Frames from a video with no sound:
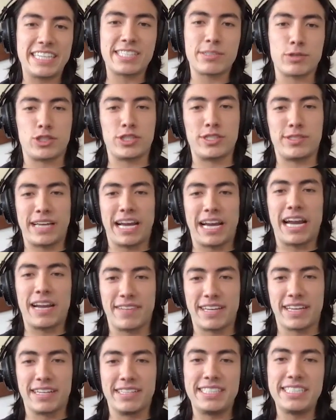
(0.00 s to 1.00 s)
which is kind
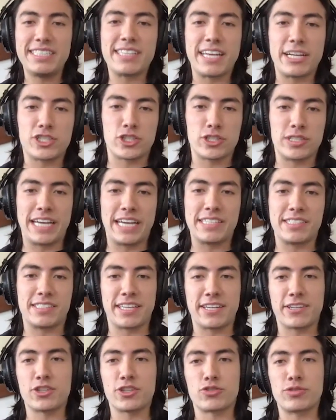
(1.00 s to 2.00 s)
of a decentralized
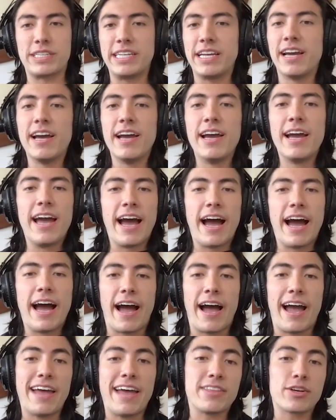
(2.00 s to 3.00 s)
link tree.
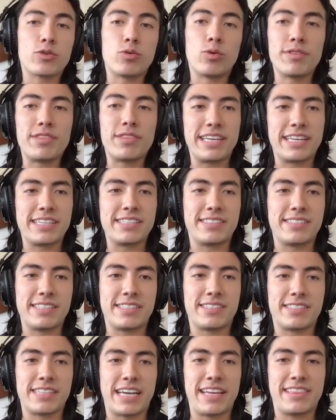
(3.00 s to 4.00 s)
And the cool thing is
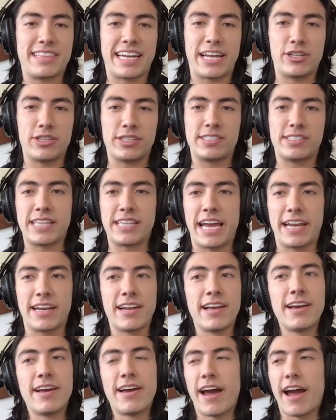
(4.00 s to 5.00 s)
this site that I just sent.
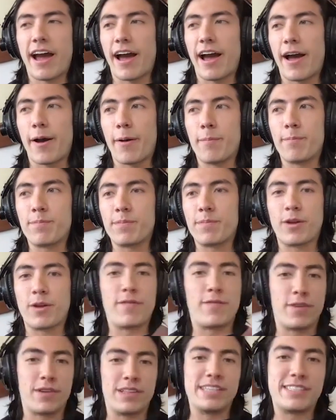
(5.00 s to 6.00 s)
If
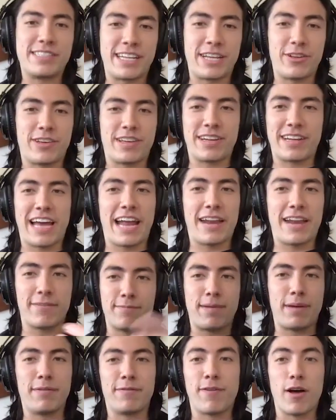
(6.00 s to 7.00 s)
you're listening, you can kind of
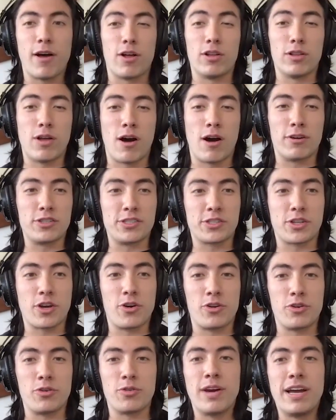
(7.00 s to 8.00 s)
maybe follow along. Just go
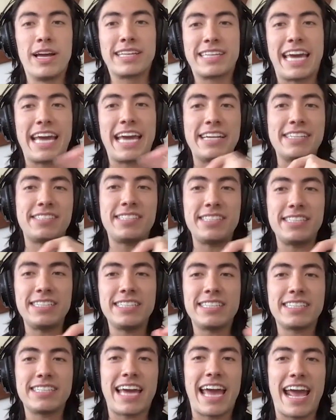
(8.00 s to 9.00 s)
to
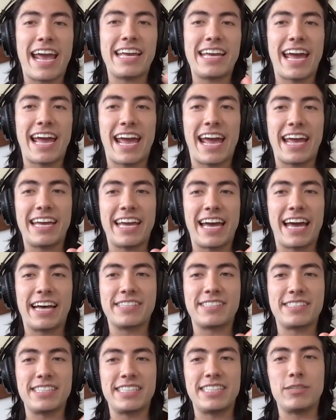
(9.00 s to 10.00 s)

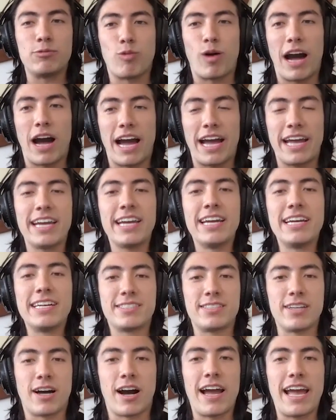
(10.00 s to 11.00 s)

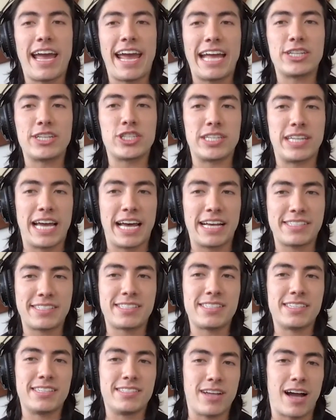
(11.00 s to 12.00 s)

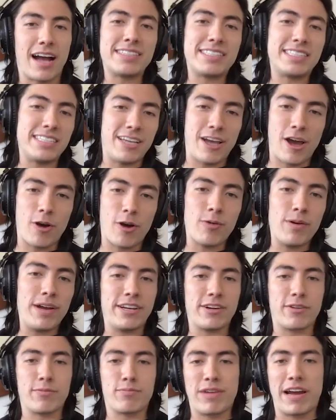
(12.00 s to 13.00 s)
kasey.hns.to in
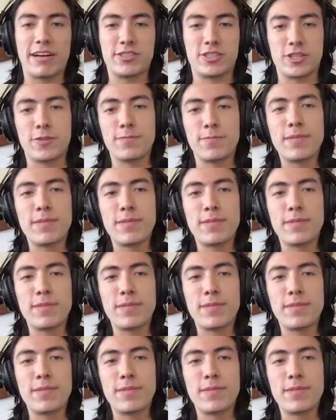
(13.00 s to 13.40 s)
your browser,